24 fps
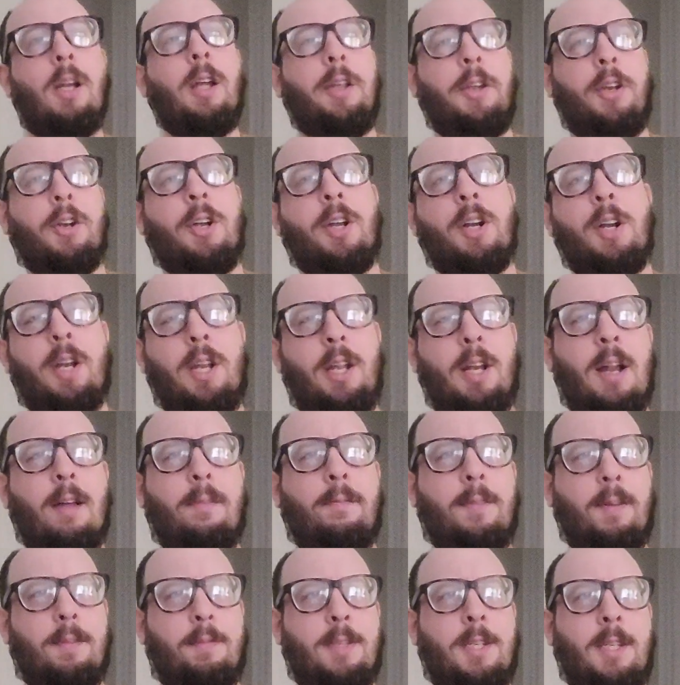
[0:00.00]
you're going to need
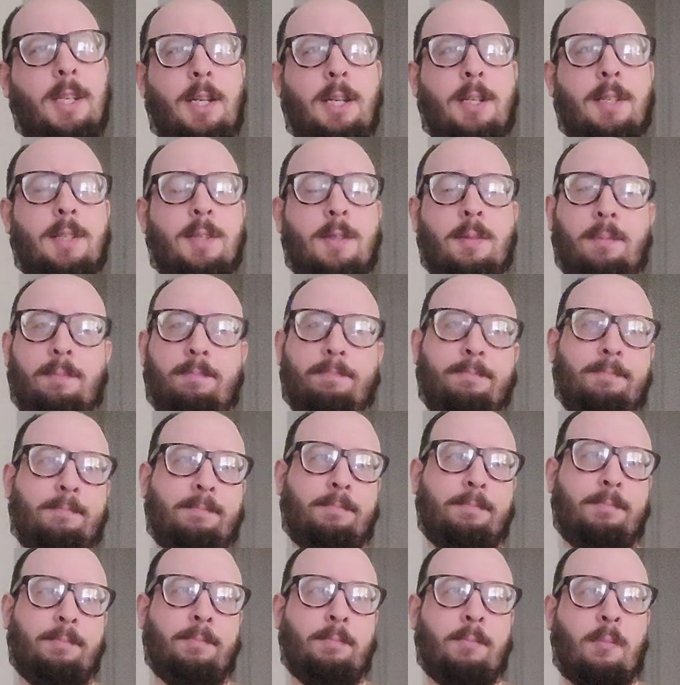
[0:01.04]
F 15s.
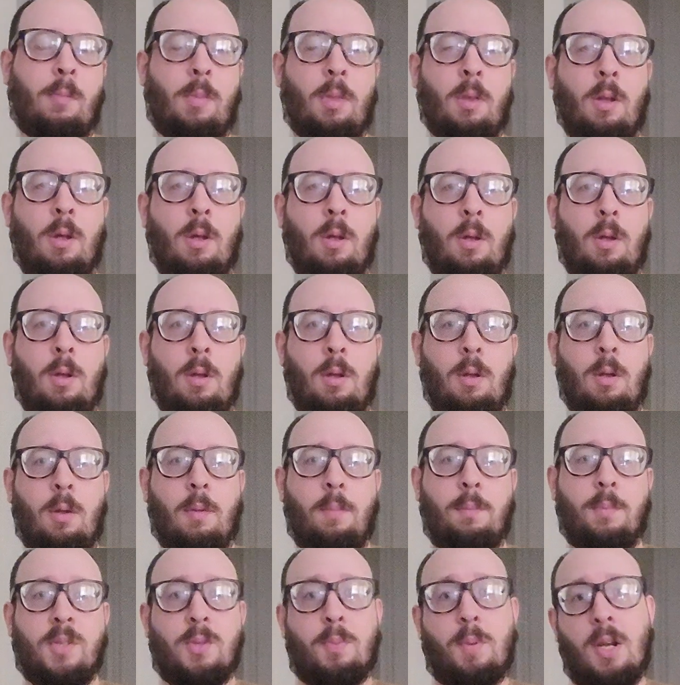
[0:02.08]

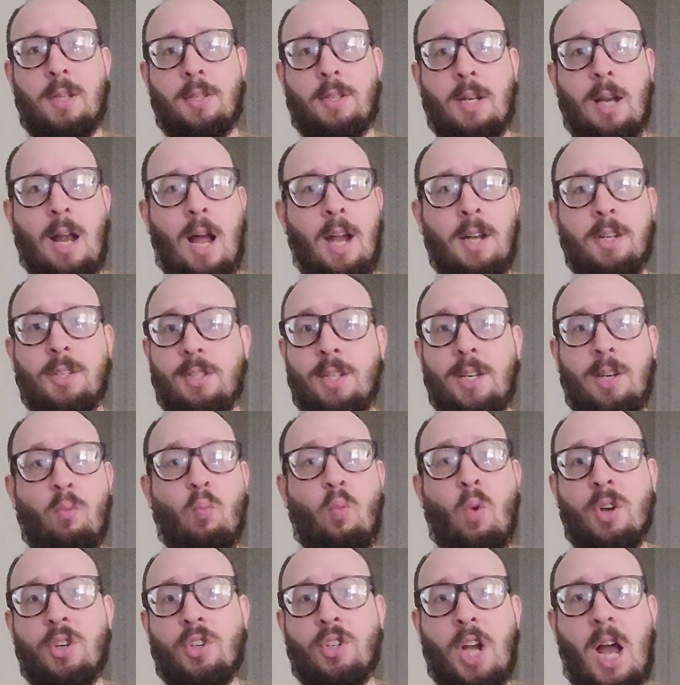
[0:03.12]
Mr. President, I just need
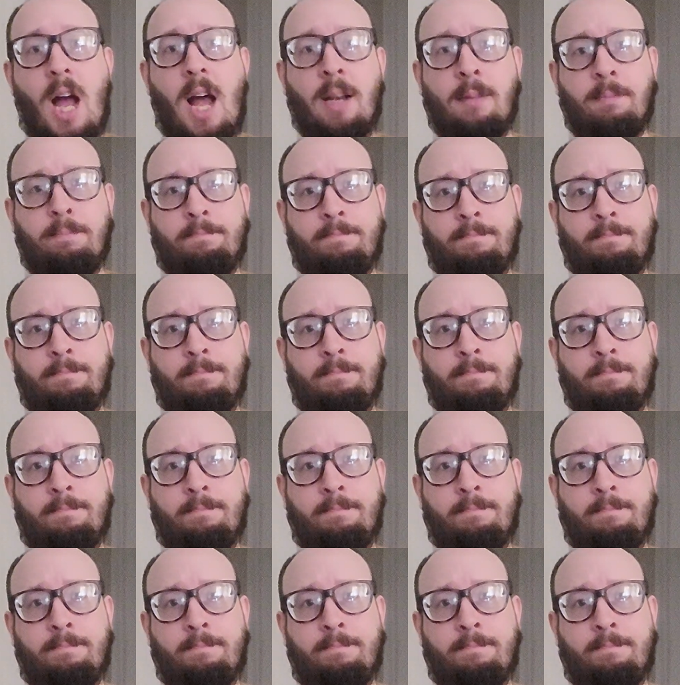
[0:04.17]
one shot.